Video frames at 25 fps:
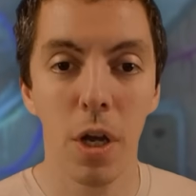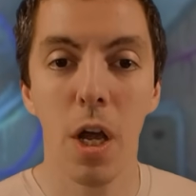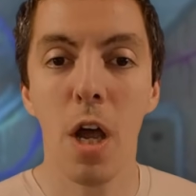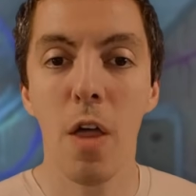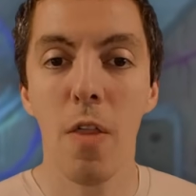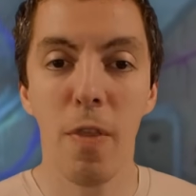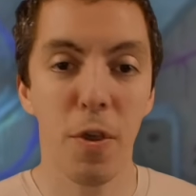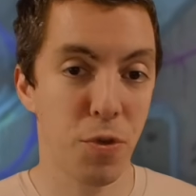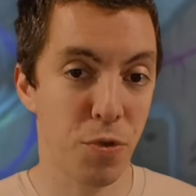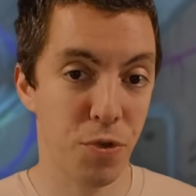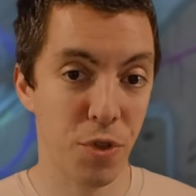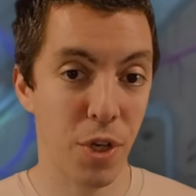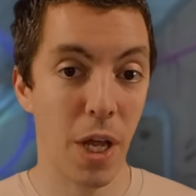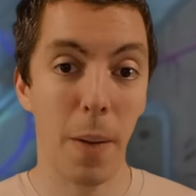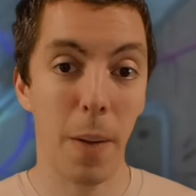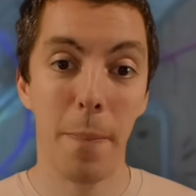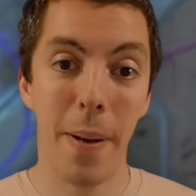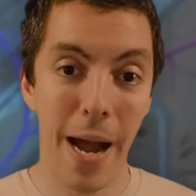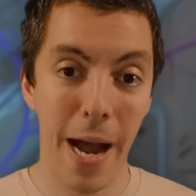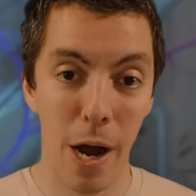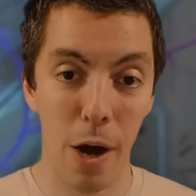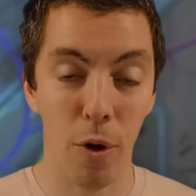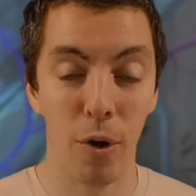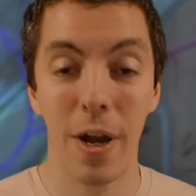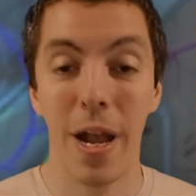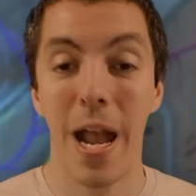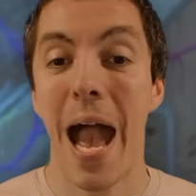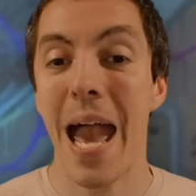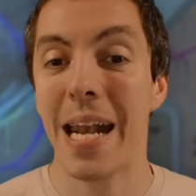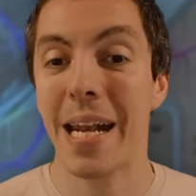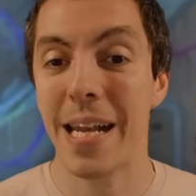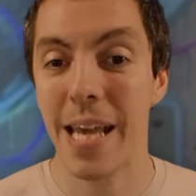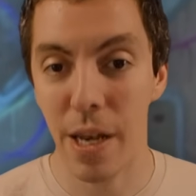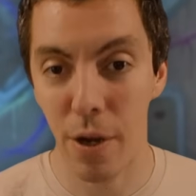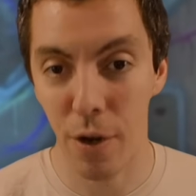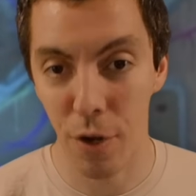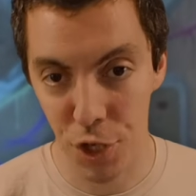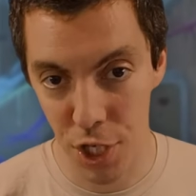This one's got a power and an
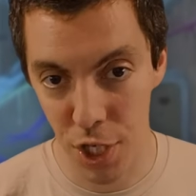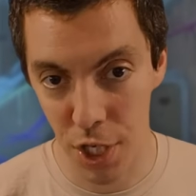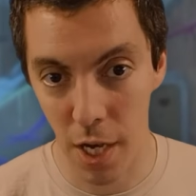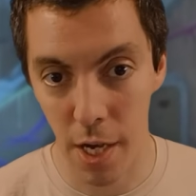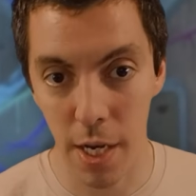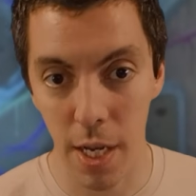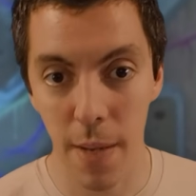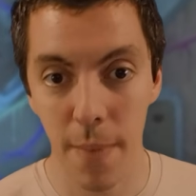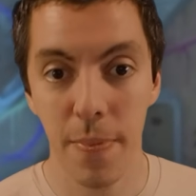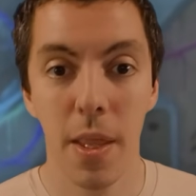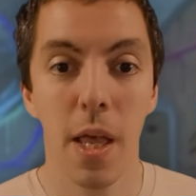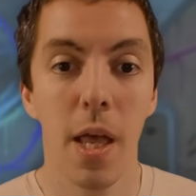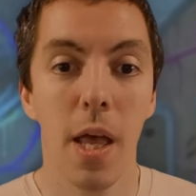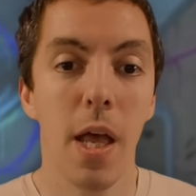energy on it.